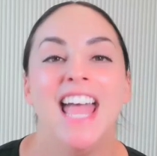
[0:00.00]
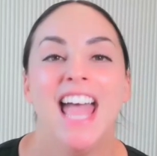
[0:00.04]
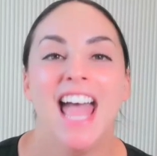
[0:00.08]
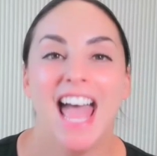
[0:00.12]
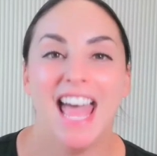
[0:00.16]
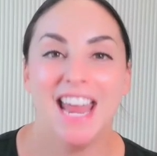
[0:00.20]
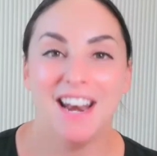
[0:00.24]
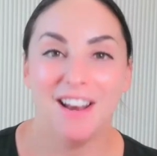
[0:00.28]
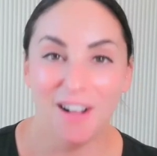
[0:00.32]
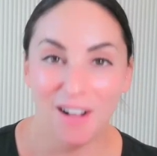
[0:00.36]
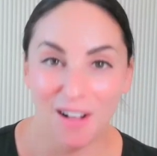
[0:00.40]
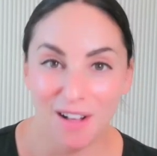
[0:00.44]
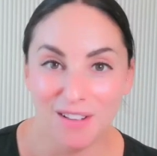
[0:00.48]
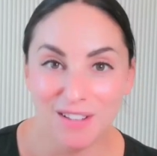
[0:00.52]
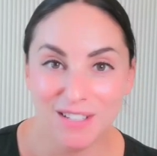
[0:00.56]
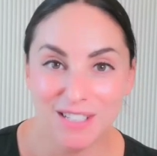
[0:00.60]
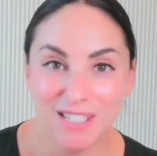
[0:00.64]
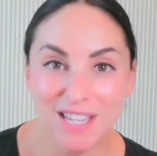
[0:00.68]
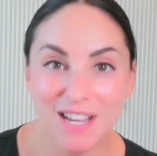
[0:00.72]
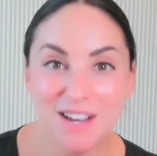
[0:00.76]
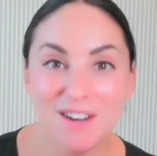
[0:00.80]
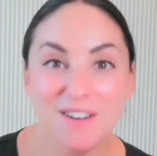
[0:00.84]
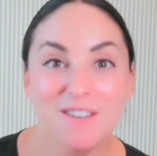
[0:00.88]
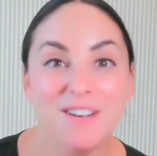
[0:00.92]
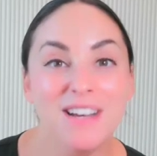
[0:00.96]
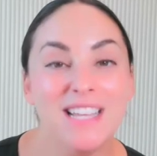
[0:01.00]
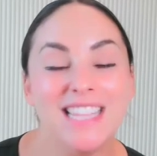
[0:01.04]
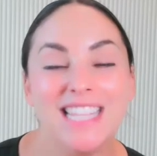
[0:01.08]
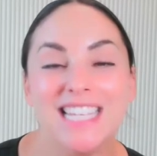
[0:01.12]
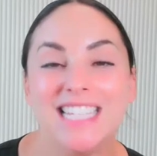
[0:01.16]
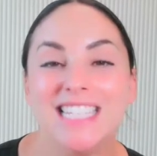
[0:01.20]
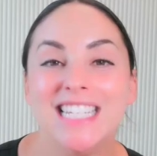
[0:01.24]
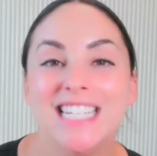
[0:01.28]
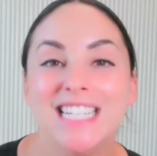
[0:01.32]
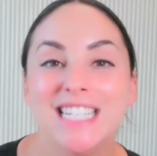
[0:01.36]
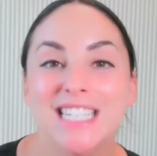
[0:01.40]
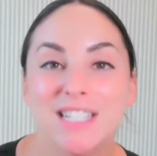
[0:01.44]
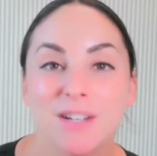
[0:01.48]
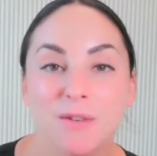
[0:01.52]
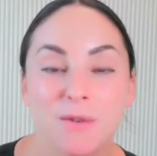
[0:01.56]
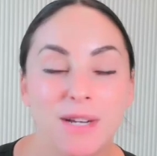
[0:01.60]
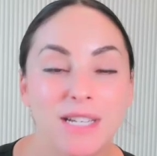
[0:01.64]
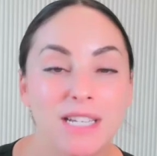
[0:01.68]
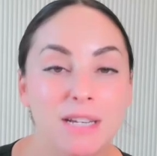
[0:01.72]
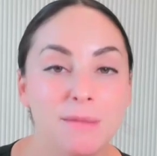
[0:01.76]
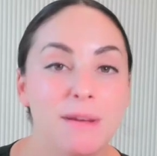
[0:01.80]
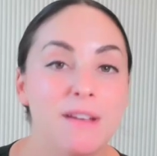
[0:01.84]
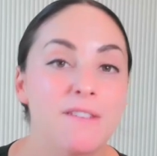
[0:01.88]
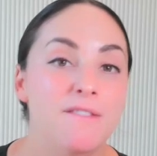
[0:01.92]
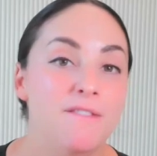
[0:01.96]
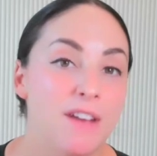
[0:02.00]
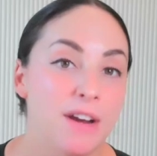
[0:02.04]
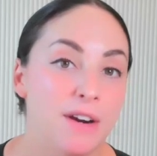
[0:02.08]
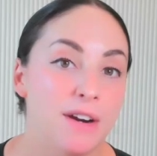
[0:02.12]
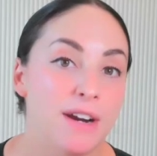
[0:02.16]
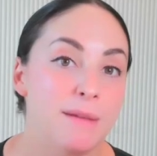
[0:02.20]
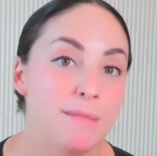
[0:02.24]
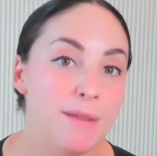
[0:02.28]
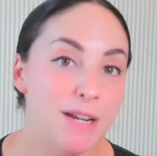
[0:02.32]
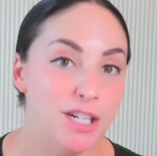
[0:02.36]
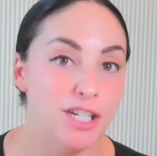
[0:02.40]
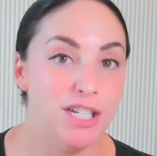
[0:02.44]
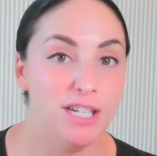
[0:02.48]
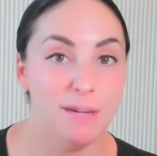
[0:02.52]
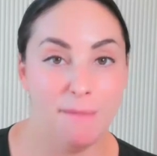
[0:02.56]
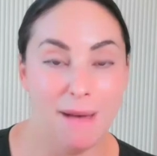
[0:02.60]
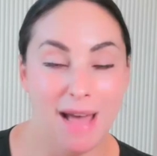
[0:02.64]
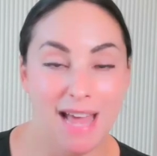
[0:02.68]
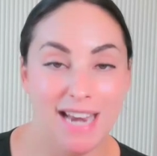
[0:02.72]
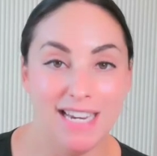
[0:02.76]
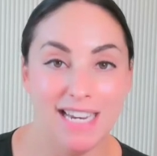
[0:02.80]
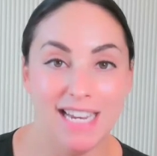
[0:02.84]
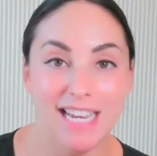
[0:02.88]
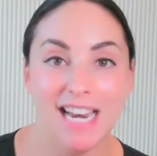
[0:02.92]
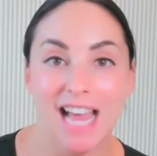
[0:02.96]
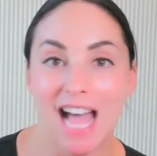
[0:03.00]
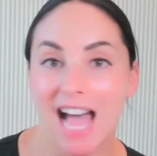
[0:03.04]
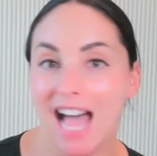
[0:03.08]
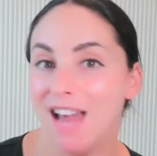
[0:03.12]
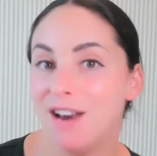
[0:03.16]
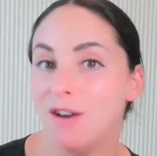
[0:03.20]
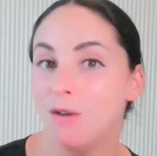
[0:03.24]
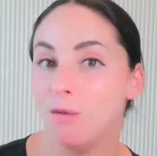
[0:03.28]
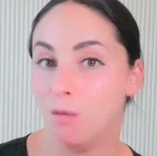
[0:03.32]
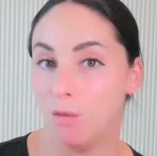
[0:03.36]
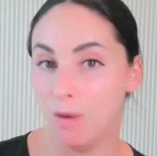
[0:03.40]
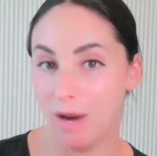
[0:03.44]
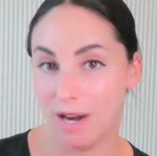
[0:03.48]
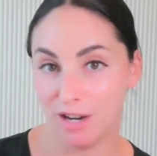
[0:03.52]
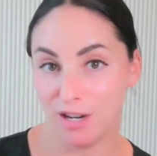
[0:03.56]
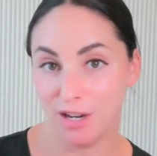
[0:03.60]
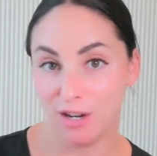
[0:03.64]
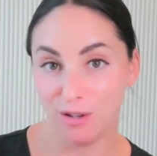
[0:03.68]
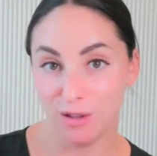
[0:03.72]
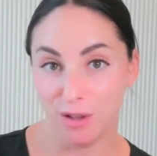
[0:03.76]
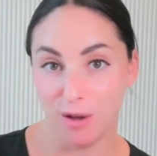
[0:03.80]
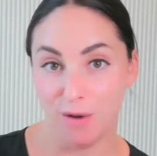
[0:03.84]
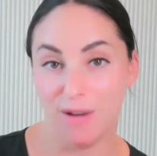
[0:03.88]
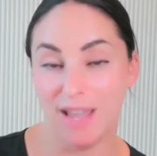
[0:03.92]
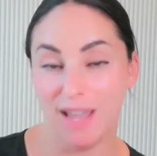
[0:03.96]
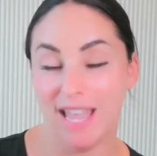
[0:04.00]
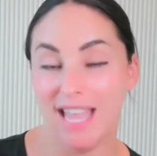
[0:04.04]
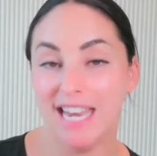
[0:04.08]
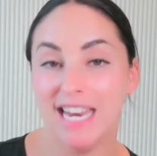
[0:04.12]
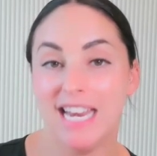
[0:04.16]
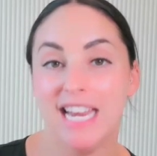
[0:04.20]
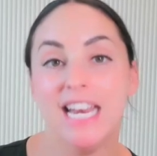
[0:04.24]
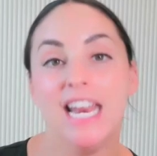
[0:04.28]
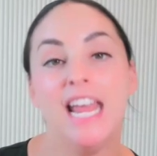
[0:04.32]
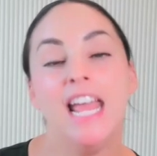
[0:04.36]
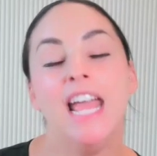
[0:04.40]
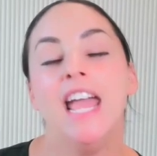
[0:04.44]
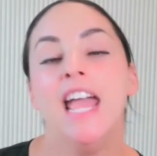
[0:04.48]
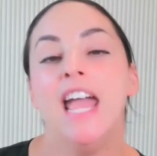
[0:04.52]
And also, this is going to be very much dependent on where you're located